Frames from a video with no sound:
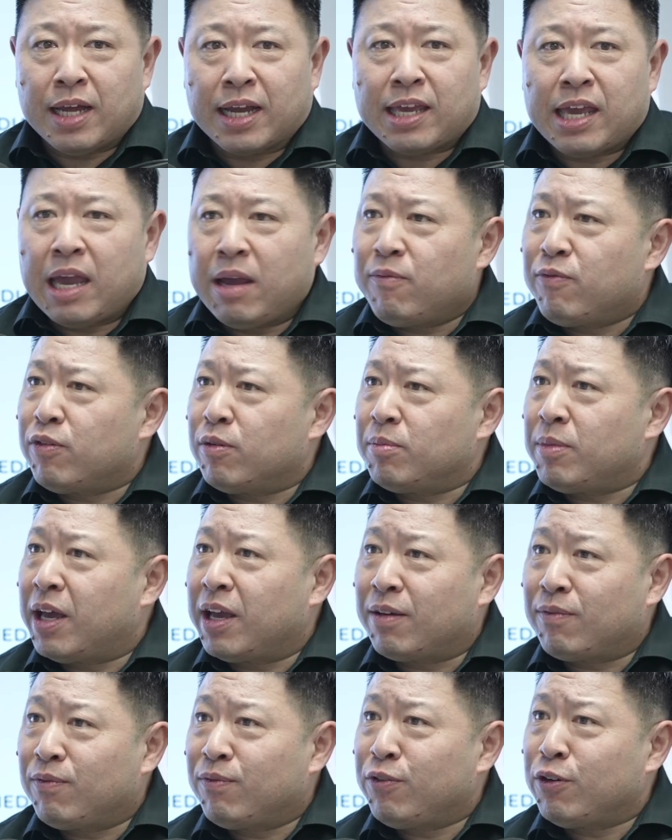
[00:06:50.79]
came from
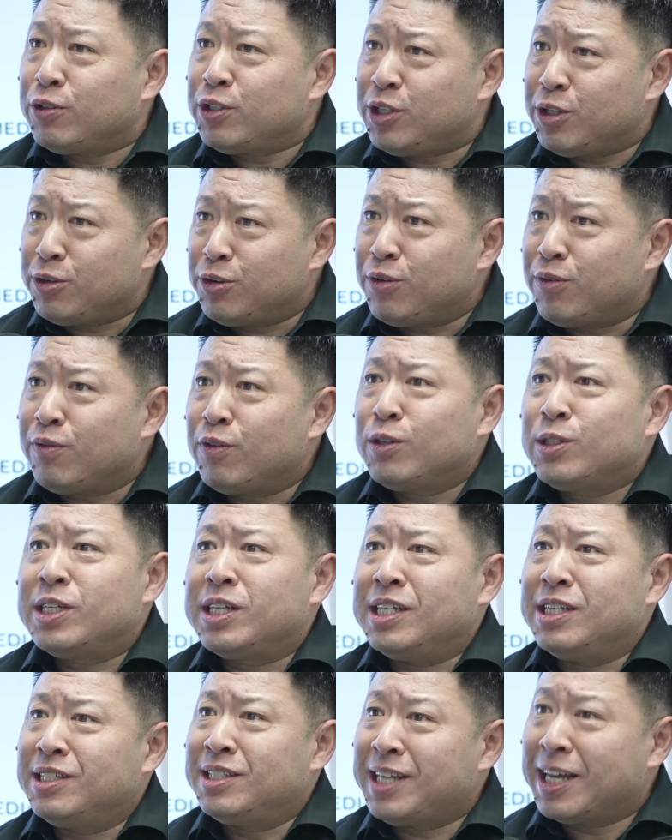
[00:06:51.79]
like first year
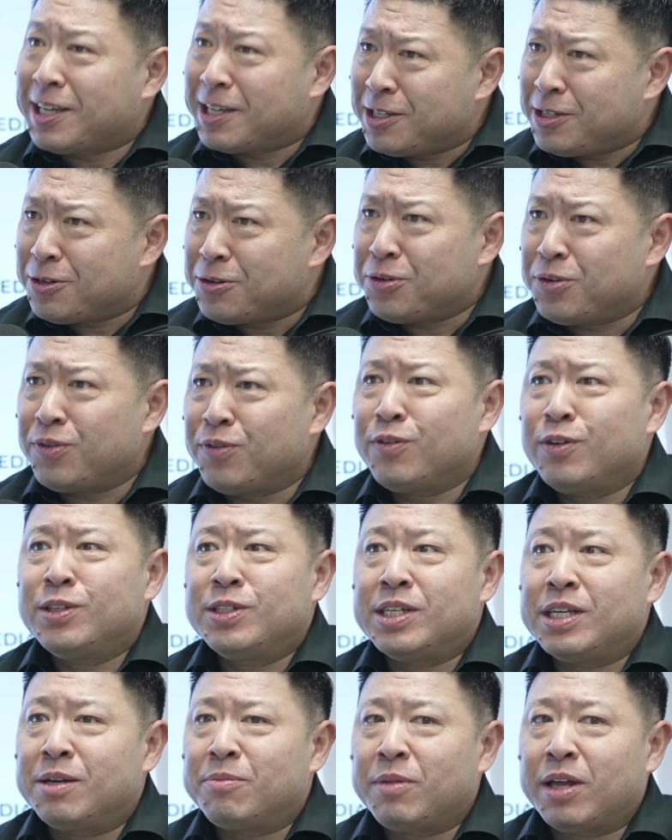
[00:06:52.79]
university, second year
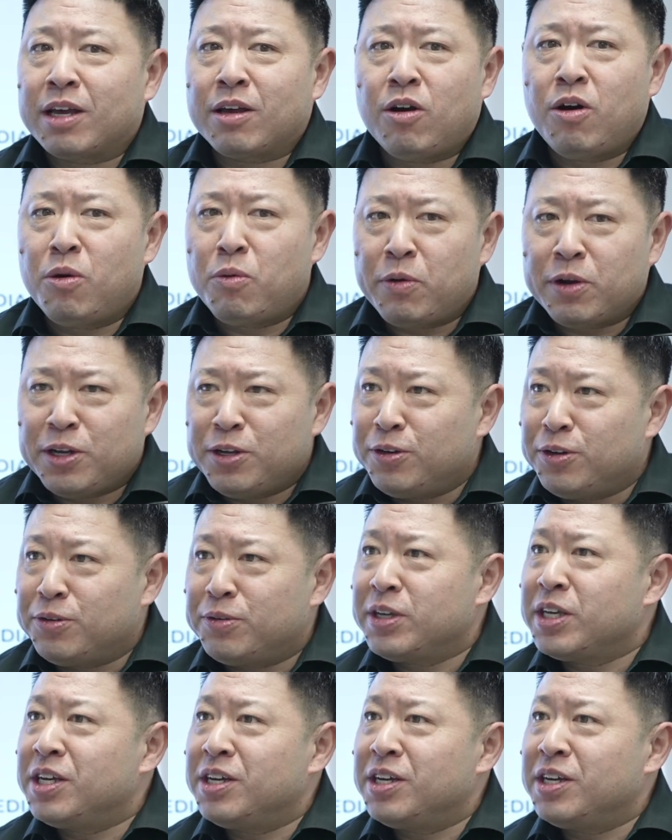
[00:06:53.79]
university. I'm like, oh, what are you doing